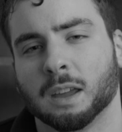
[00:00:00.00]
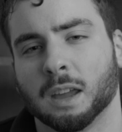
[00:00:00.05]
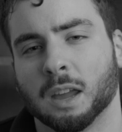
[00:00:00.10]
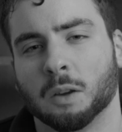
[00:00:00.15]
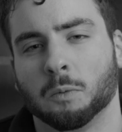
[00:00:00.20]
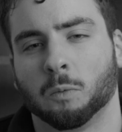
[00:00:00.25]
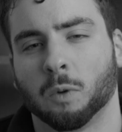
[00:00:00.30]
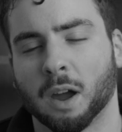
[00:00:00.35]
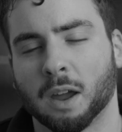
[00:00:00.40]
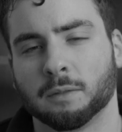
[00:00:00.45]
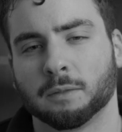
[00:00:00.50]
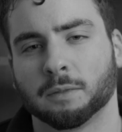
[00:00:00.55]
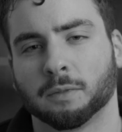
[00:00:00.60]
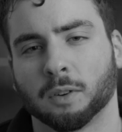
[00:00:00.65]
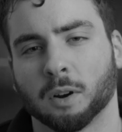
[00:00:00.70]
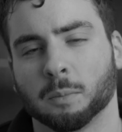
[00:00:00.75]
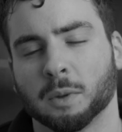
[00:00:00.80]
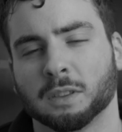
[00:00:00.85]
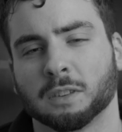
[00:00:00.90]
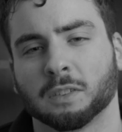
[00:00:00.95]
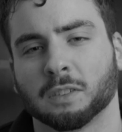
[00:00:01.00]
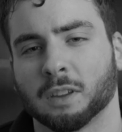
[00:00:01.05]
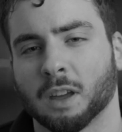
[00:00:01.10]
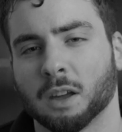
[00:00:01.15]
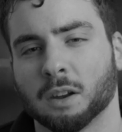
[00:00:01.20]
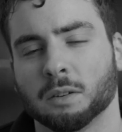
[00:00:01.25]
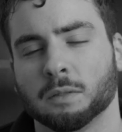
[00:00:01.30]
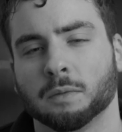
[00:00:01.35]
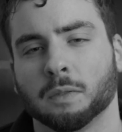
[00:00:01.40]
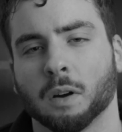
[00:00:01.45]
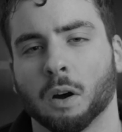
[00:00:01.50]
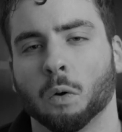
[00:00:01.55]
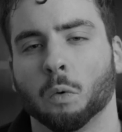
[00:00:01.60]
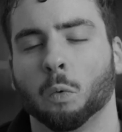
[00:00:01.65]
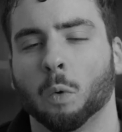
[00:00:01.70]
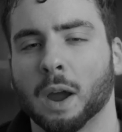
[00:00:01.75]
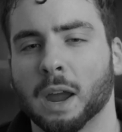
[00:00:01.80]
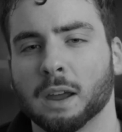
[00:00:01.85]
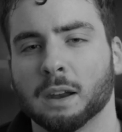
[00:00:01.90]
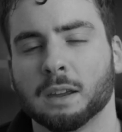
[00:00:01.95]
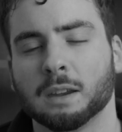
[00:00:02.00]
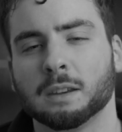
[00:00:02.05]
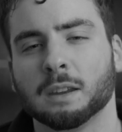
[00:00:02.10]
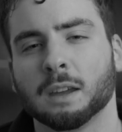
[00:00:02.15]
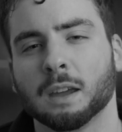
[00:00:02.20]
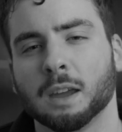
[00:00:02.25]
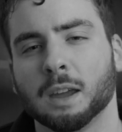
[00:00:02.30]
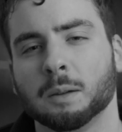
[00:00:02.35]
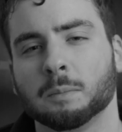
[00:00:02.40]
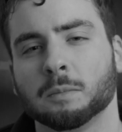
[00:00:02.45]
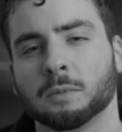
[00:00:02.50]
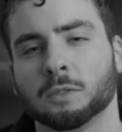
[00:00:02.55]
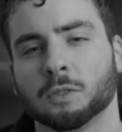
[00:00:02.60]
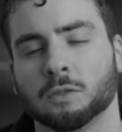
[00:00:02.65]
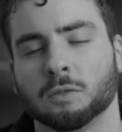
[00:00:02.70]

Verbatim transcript: it went from instead of a waiting game